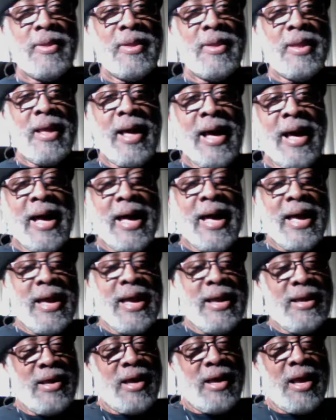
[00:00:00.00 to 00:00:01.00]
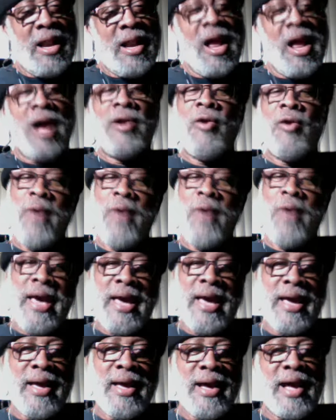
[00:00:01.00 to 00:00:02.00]
along the
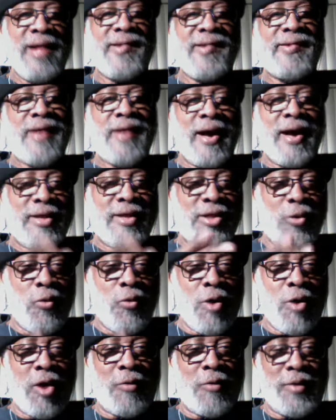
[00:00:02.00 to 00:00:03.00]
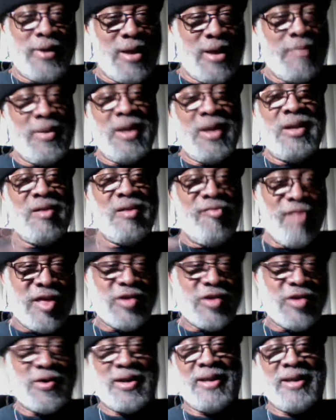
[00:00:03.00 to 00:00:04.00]
way, I started to work with them
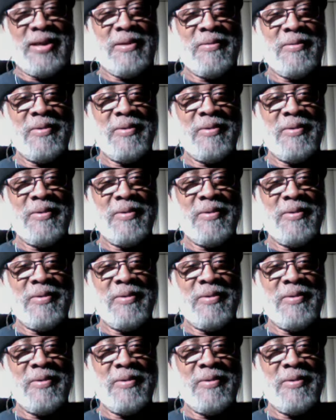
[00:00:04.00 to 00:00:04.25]
individually.